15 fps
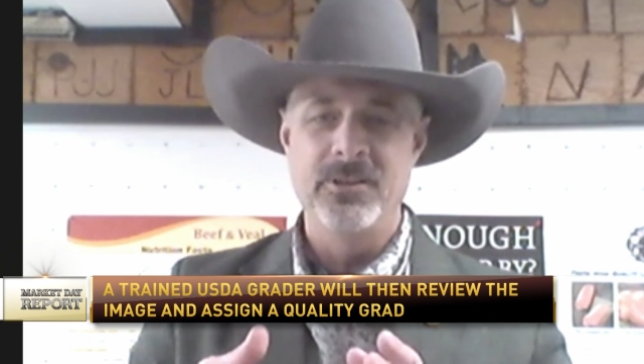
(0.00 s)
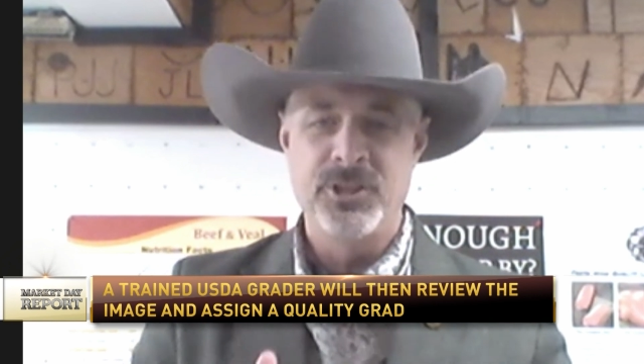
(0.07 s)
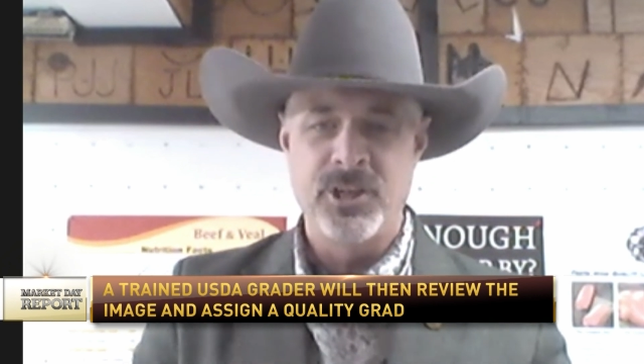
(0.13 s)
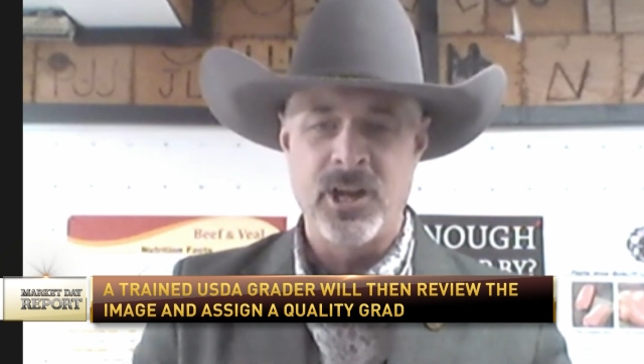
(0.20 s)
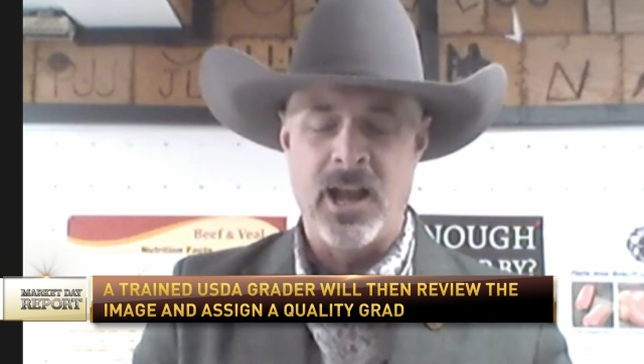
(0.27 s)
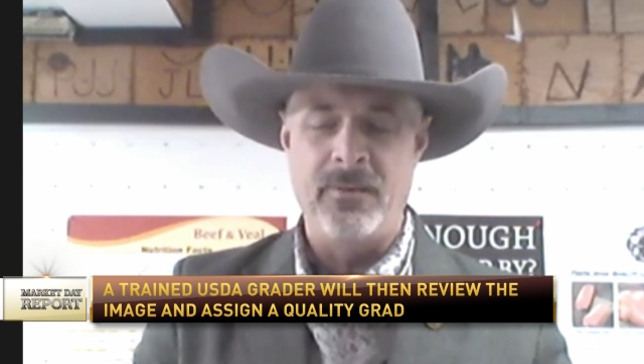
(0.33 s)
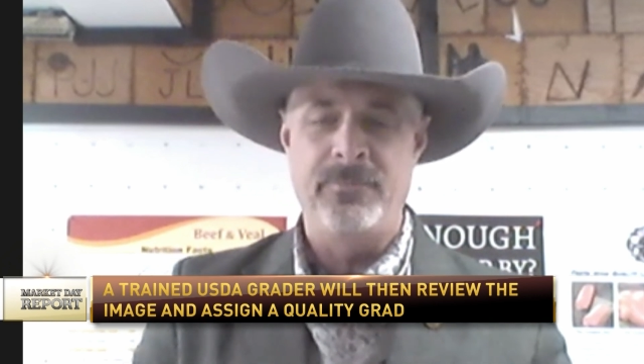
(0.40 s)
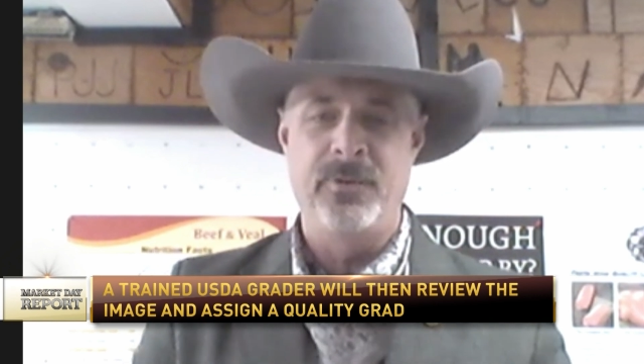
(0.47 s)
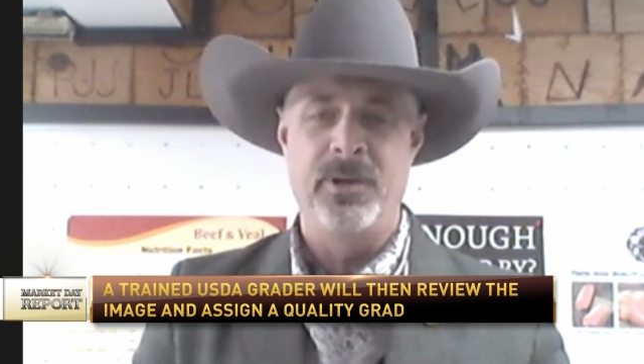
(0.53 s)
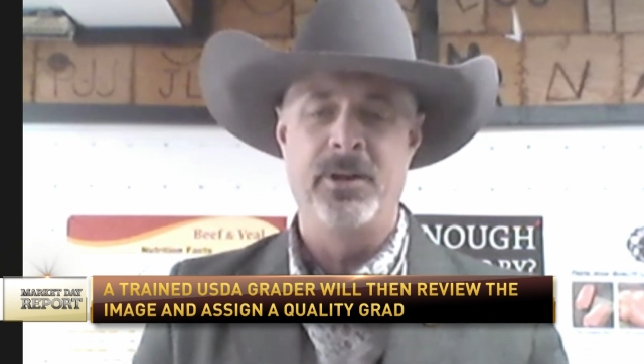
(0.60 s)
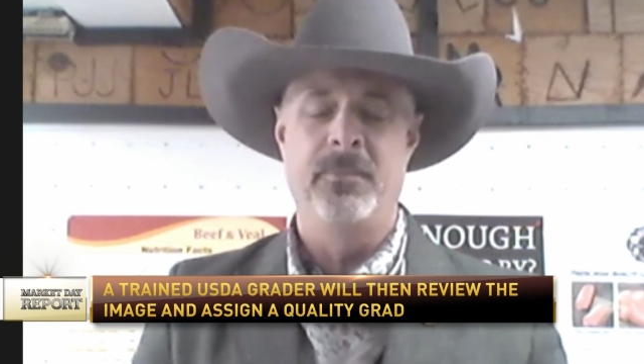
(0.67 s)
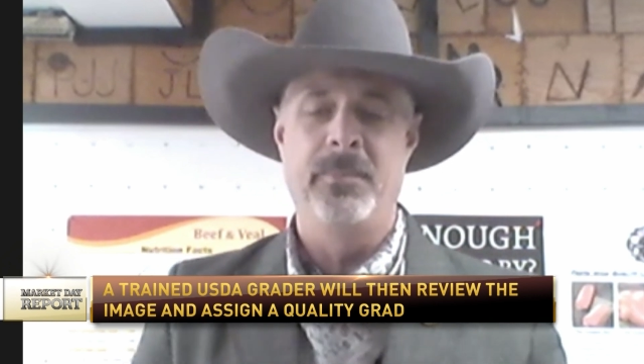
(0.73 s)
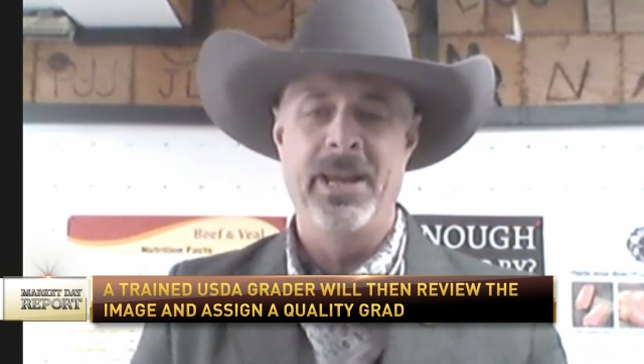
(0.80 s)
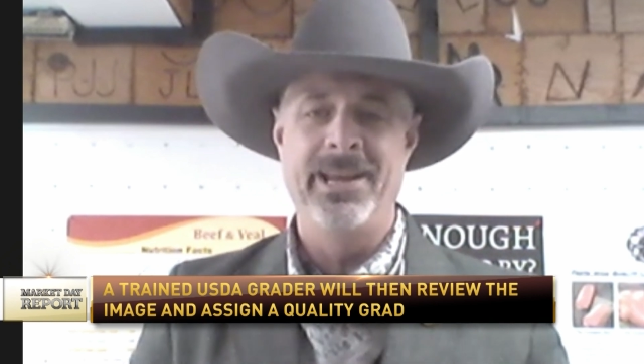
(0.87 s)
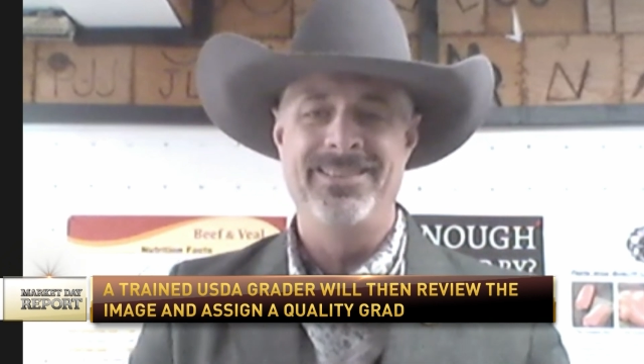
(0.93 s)
shop for
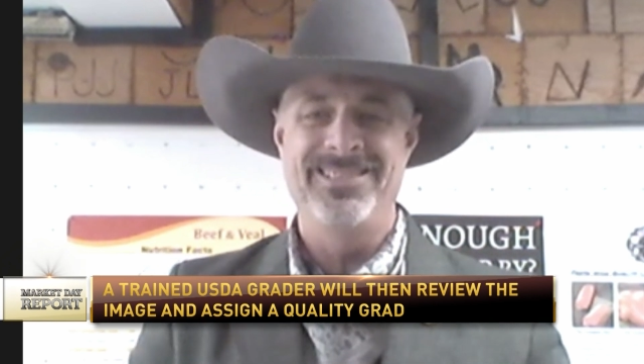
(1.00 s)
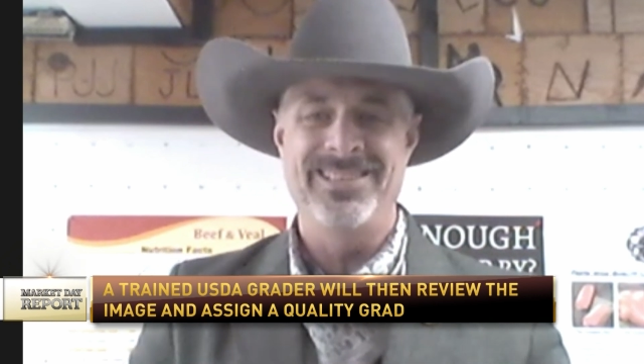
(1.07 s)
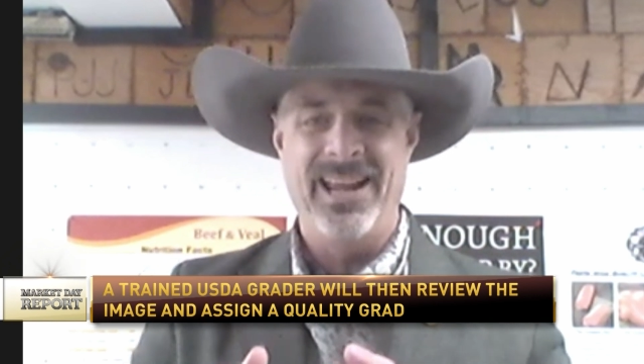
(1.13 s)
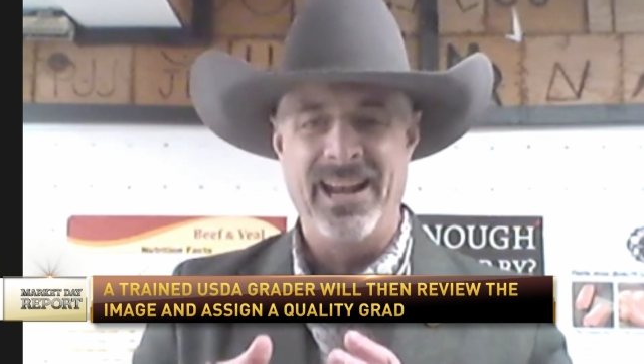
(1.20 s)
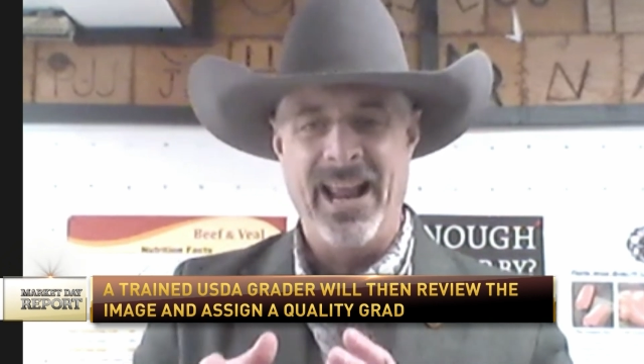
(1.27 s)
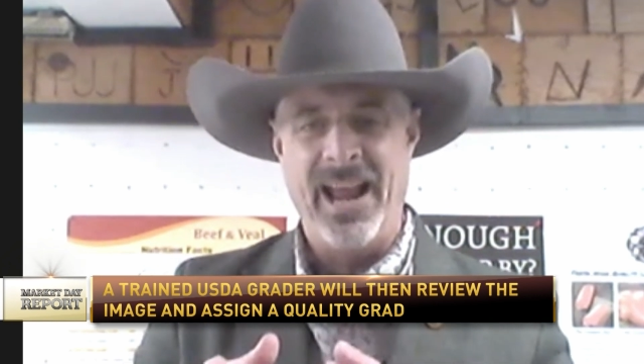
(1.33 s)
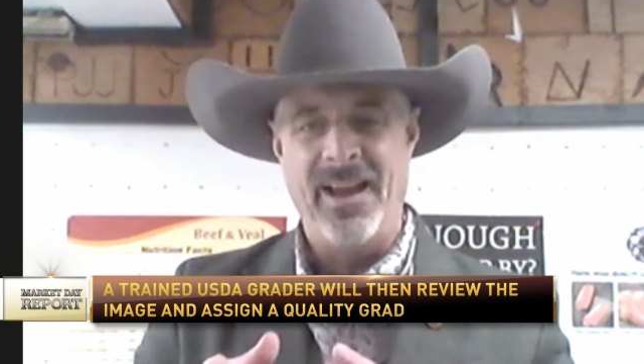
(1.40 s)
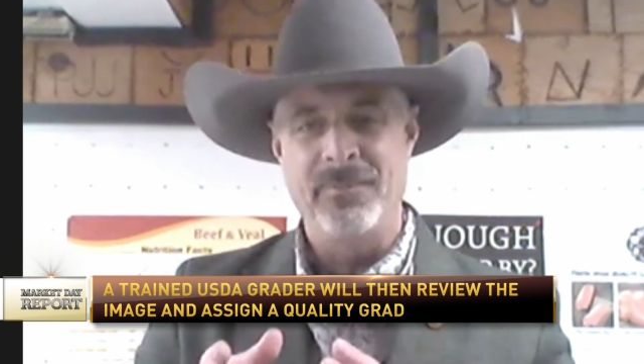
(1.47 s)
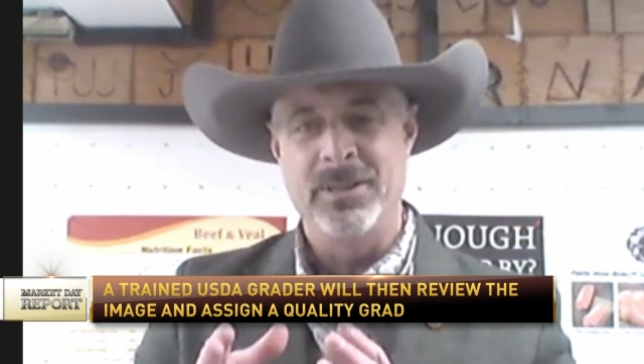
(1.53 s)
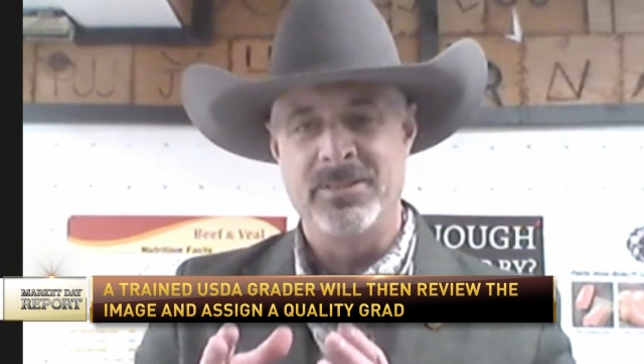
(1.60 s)
your meats, and have